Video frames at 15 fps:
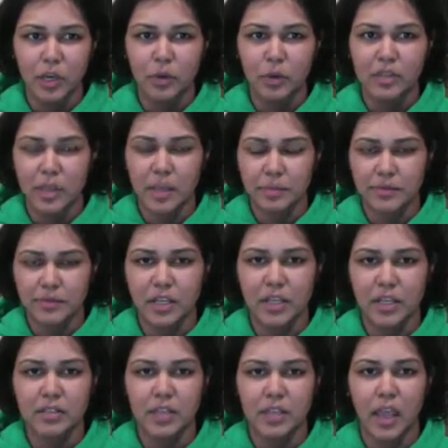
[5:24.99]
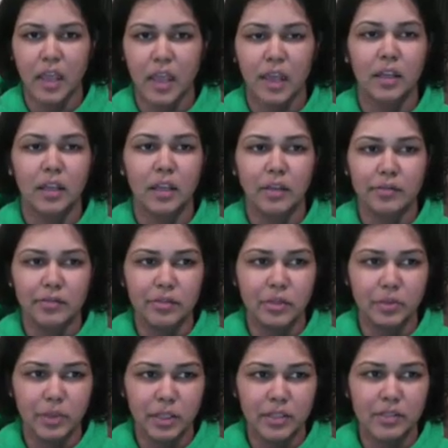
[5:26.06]
receptiveness and
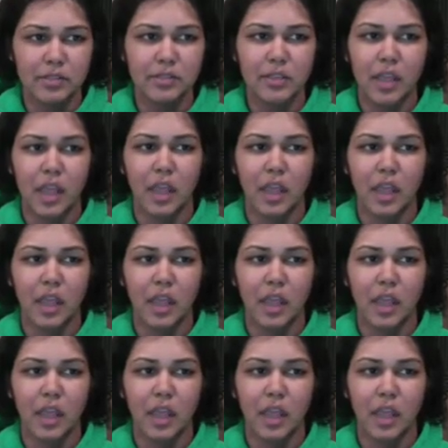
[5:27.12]
influence,